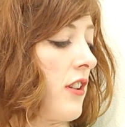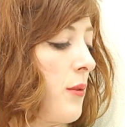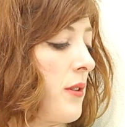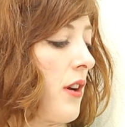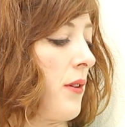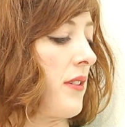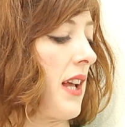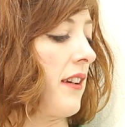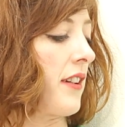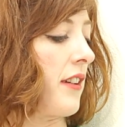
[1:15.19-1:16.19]
into his own
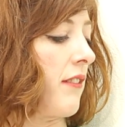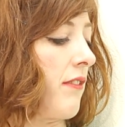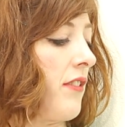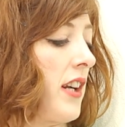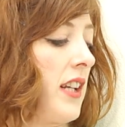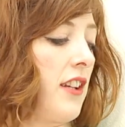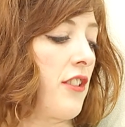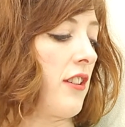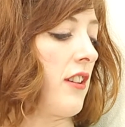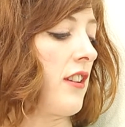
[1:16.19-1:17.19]
delicate and finely
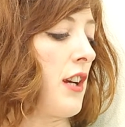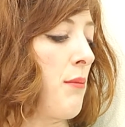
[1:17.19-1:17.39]
adjusted